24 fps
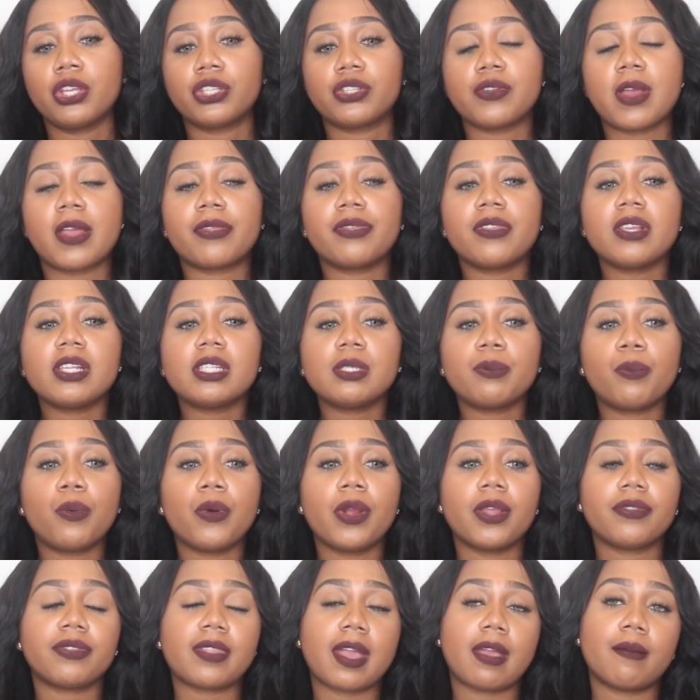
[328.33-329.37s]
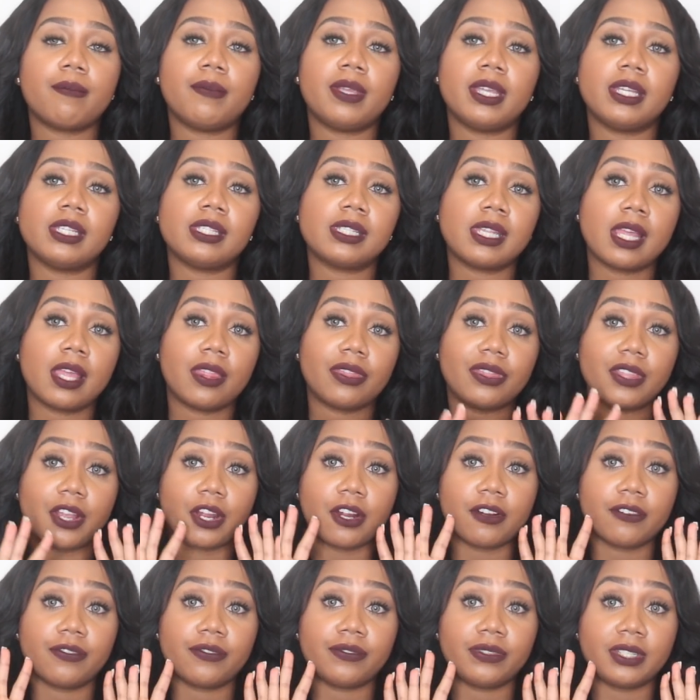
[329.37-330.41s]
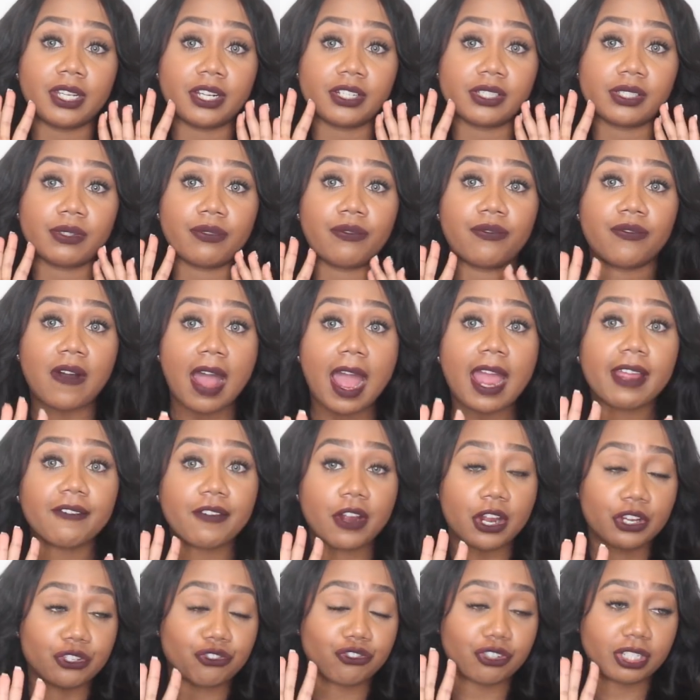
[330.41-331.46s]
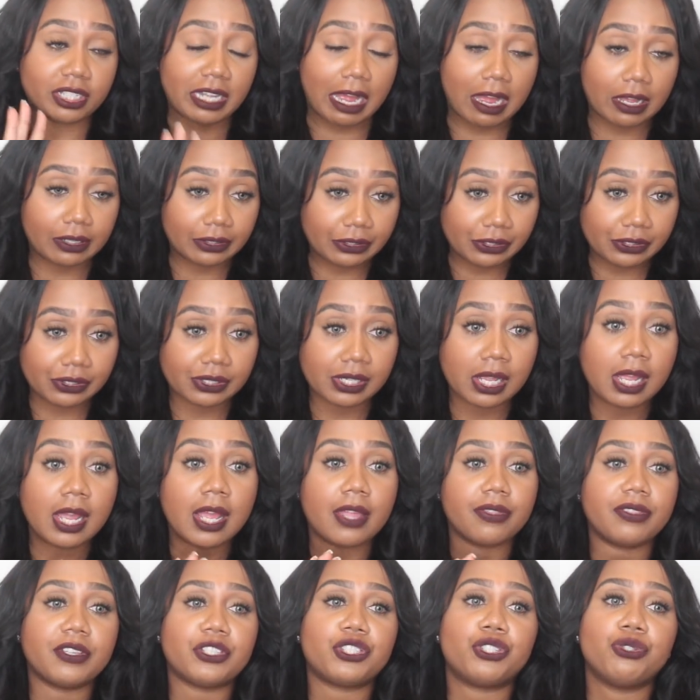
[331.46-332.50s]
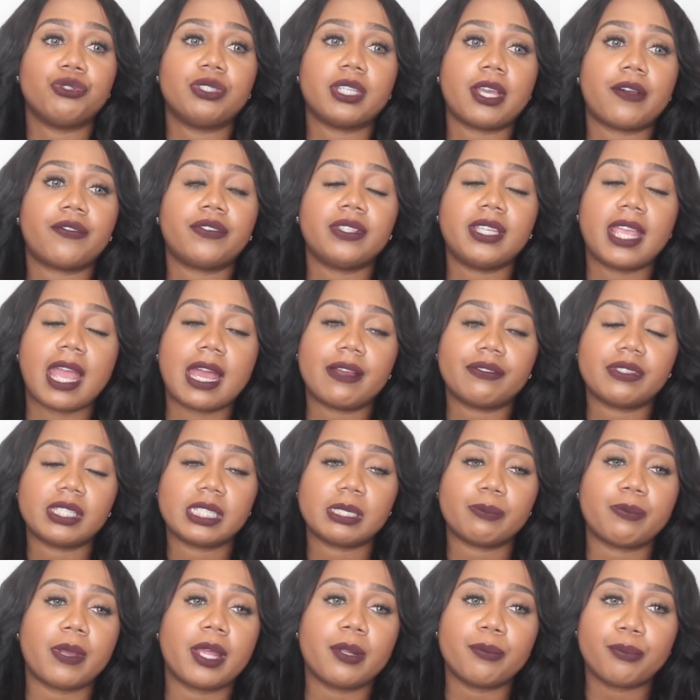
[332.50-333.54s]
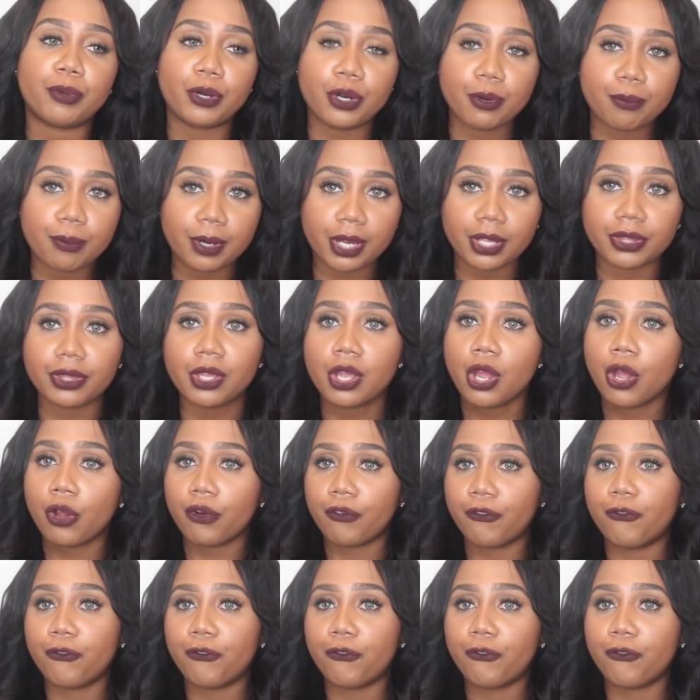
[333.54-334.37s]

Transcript: So at this point that means there's $500 that you definitely have to spend per month